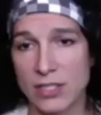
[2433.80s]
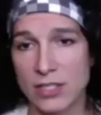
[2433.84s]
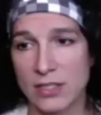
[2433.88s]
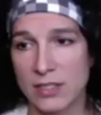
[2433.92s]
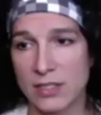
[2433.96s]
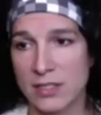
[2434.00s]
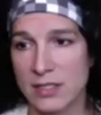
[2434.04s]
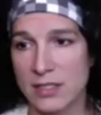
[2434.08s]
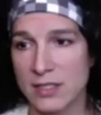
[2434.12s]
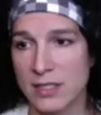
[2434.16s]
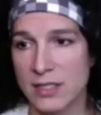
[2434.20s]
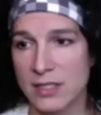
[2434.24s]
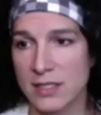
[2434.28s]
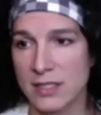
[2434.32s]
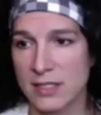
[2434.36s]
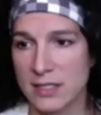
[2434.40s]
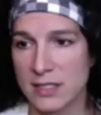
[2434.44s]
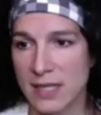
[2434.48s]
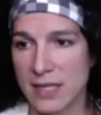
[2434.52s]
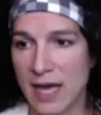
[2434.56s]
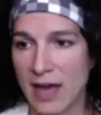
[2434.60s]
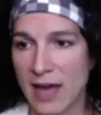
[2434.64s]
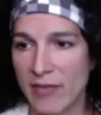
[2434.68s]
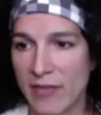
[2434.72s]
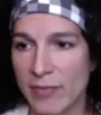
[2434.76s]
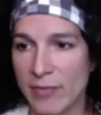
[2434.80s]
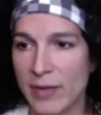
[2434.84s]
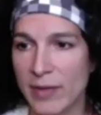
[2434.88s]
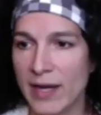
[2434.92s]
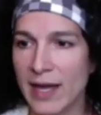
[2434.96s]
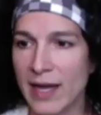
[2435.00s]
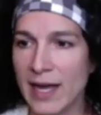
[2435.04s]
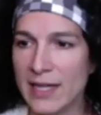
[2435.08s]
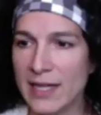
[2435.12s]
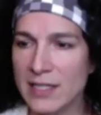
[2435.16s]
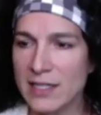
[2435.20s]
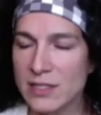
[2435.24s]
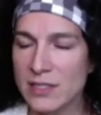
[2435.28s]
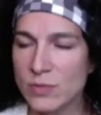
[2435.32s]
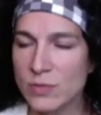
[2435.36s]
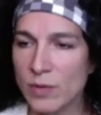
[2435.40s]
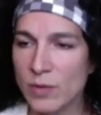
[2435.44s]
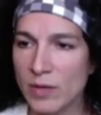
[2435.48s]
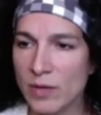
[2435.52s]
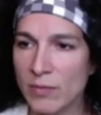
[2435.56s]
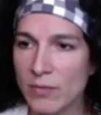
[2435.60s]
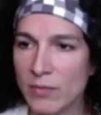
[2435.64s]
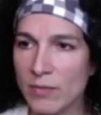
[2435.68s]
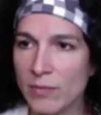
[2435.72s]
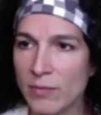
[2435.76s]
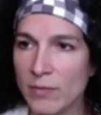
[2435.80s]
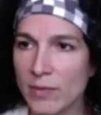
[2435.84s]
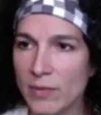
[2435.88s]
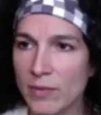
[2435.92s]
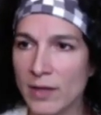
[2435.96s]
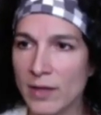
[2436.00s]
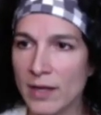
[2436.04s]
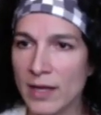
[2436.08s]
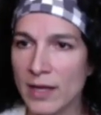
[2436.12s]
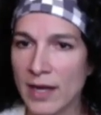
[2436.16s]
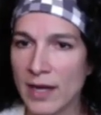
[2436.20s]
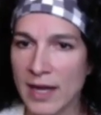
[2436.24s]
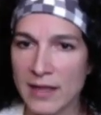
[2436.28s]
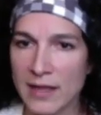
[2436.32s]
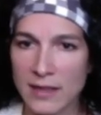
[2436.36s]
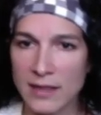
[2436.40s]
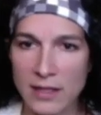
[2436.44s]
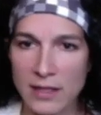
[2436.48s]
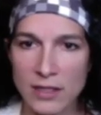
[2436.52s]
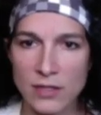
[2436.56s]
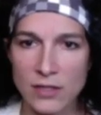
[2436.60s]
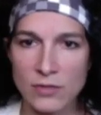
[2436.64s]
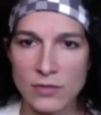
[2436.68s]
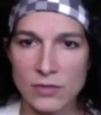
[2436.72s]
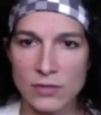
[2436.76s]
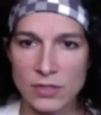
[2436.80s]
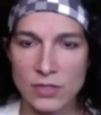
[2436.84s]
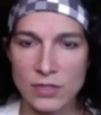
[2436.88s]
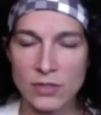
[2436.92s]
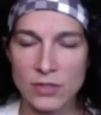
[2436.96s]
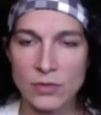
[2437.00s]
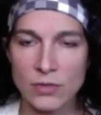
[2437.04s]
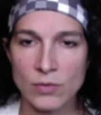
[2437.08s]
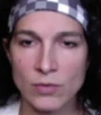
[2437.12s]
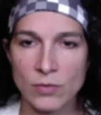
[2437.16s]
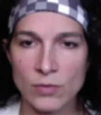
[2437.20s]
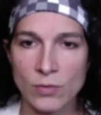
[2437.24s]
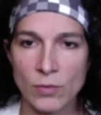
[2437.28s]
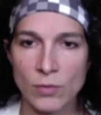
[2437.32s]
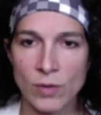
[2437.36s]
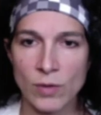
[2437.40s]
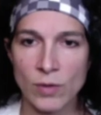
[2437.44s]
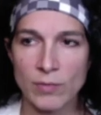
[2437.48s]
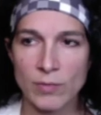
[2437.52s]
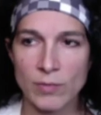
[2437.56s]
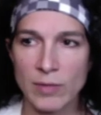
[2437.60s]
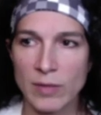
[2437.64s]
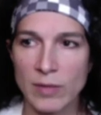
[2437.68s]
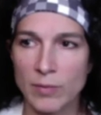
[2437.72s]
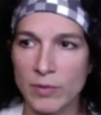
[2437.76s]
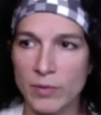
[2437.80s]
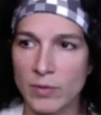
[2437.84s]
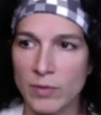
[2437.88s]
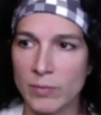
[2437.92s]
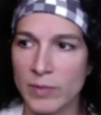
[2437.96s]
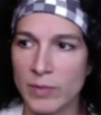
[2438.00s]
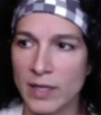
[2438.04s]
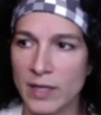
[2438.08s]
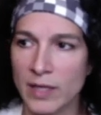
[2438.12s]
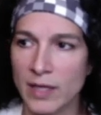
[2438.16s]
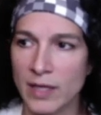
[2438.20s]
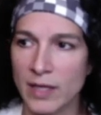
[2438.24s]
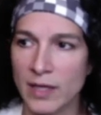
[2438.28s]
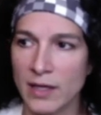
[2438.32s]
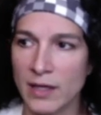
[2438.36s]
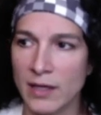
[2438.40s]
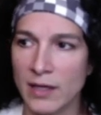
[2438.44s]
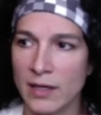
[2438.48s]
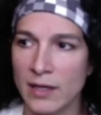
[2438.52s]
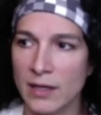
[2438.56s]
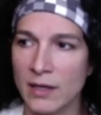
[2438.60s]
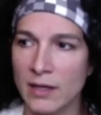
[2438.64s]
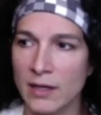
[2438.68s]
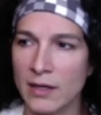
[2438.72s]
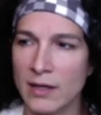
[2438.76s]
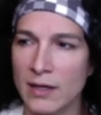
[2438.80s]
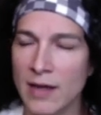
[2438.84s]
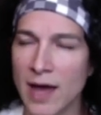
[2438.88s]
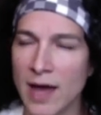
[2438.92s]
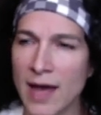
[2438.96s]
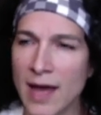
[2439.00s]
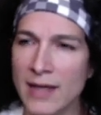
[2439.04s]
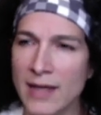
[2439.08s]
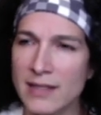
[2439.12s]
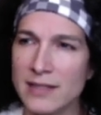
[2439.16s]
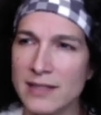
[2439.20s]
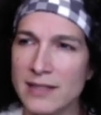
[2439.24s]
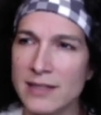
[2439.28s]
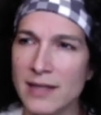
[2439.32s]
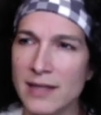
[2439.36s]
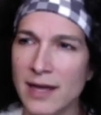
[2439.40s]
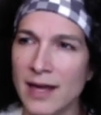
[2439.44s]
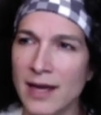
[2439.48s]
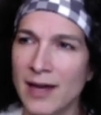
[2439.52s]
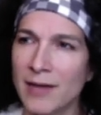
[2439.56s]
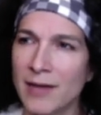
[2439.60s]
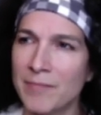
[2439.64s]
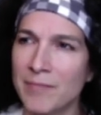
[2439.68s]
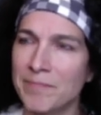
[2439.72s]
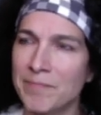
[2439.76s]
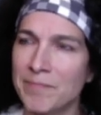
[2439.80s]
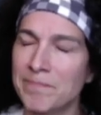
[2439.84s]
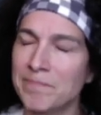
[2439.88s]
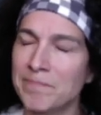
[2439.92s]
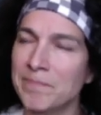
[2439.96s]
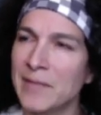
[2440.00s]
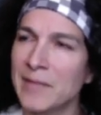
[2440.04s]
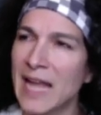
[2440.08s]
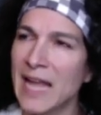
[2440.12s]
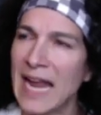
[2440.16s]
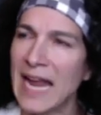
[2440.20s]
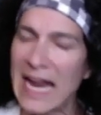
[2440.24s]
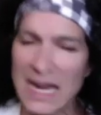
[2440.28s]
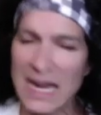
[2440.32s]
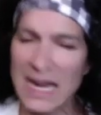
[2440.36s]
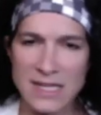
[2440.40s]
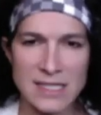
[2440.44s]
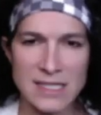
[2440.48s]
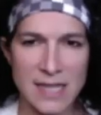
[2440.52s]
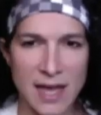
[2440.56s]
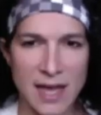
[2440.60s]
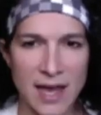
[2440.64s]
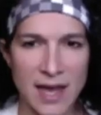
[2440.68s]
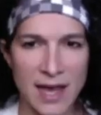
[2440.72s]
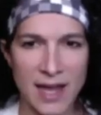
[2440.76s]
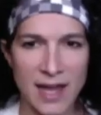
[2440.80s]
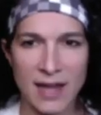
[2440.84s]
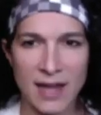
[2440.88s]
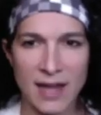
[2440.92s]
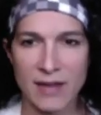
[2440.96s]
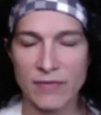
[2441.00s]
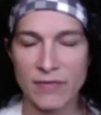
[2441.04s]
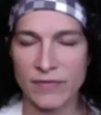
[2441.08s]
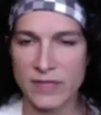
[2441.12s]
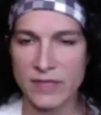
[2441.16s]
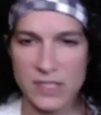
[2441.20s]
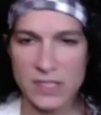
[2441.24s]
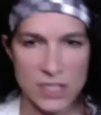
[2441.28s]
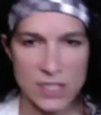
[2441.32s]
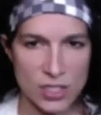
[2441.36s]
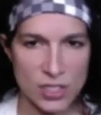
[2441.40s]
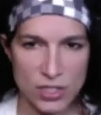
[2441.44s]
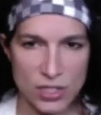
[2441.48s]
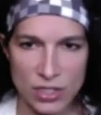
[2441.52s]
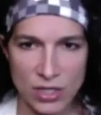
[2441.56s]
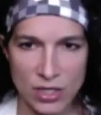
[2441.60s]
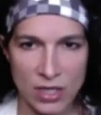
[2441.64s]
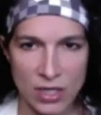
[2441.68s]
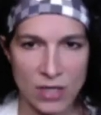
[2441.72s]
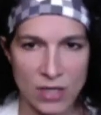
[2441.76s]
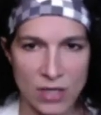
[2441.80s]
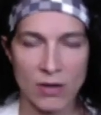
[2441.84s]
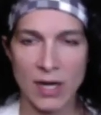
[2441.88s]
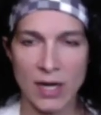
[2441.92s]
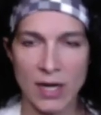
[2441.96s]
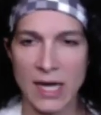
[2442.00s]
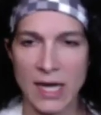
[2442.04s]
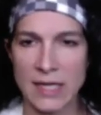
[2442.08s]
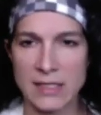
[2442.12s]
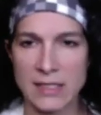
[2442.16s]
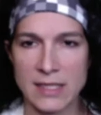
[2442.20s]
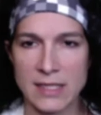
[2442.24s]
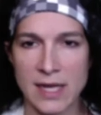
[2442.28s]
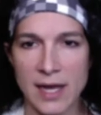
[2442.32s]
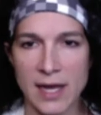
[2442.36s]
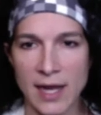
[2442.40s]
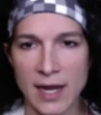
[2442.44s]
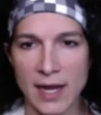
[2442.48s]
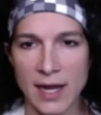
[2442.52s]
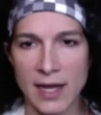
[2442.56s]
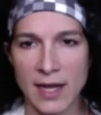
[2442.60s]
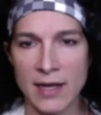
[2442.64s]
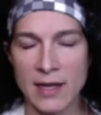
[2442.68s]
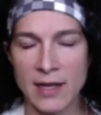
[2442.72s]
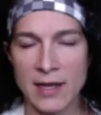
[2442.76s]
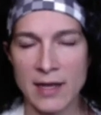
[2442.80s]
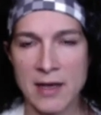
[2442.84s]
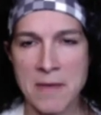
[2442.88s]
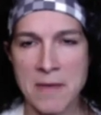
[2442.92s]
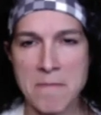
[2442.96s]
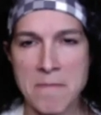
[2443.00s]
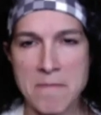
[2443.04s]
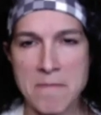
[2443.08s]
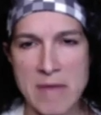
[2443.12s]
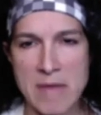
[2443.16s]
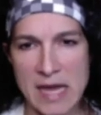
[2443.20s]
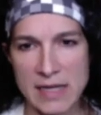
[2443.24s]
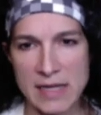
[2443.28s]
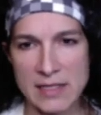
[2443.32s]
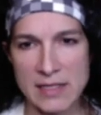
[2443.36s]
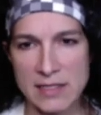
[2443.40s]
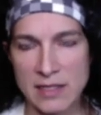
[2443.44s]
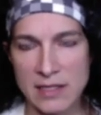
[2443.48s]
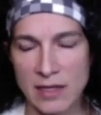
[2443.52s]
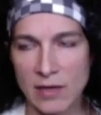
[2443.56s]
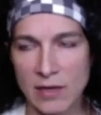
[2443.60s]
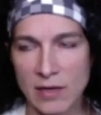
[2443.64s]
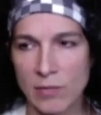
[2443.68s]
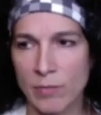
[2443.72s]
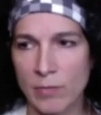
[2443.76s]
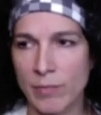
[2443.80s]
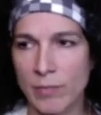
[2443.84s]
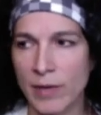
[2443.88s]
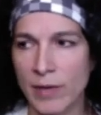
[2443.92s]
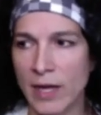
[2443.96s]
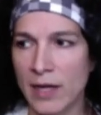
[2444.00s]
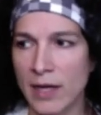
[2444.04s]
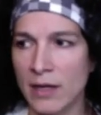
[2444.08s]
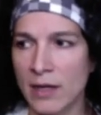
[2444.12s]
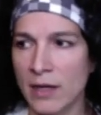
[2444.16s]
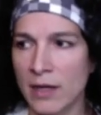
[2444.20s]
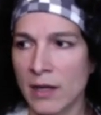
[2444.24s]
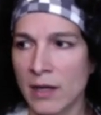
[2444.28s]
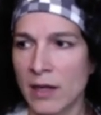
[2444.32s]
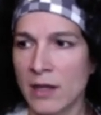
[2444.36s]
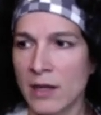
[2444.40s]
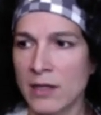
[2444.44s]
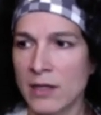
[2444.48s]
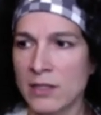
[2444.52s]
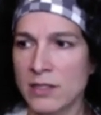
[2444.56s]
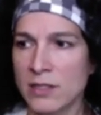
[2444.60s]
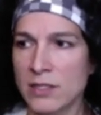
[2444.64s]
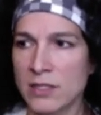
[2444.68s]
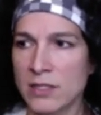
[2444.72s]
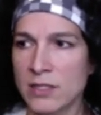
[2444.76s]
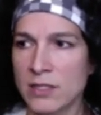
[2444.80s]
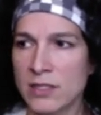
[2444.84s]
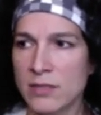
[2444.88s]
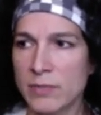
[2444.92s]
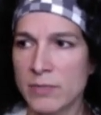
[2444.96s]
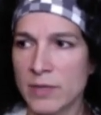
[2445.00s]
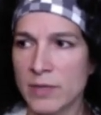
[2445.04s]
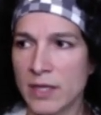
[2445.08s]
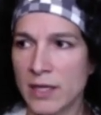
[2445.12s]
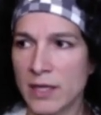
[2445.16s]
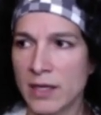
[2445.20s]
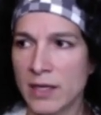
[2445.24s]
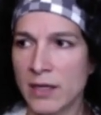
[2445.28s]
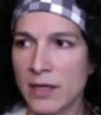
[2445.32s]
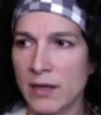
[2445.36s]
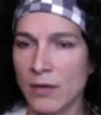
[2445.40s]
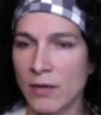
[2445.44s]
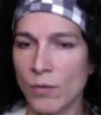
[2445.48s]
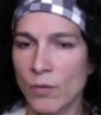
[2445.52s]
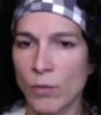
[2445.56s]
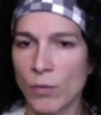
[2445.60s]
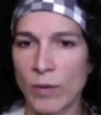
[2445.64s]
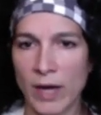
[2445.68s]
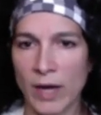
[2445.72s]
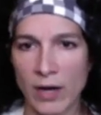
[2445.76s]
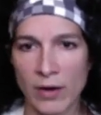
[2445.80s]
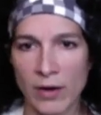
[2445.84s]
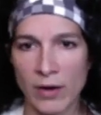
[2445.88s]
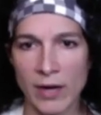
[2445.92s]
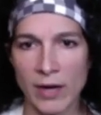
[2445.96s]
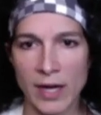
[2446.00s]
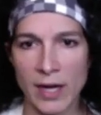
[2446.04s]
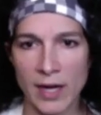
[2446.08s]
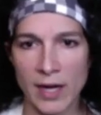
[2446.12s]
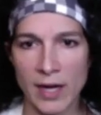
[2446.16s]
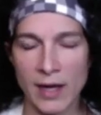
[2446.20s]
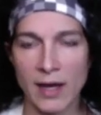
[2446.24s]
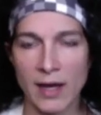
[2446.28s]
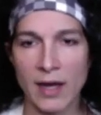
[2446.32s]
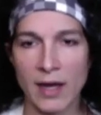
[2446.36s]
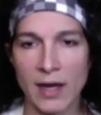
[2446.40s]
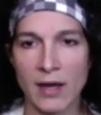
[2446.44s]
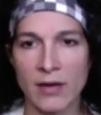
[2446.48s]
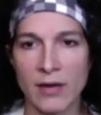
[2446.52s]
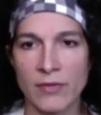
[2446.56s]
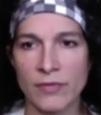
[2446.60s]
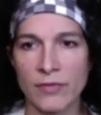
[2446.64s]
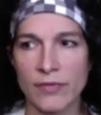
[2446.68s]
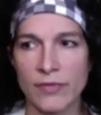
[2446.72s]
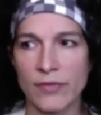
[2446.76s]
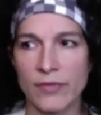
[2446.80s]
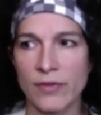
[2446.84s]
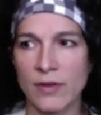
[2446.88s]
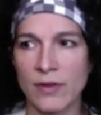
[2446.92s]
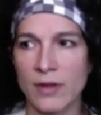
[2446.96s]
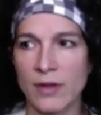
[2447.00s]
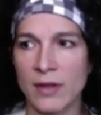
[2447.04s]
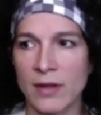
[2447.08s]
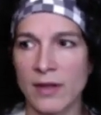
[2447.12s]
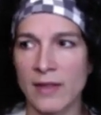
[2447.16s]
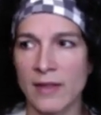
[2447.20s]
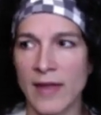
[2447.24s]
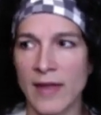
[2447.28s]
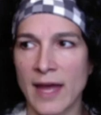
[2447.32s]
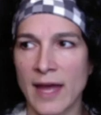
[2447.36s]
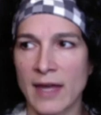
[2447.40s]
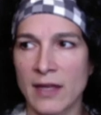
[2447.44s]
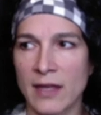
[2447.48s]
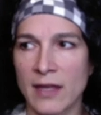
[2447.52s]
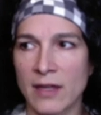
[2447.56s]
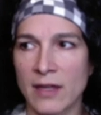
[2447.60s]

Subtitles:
is tough. But I just want, and I think you too, want people to be not anti-physician or anti-medicine, but just to be wary of that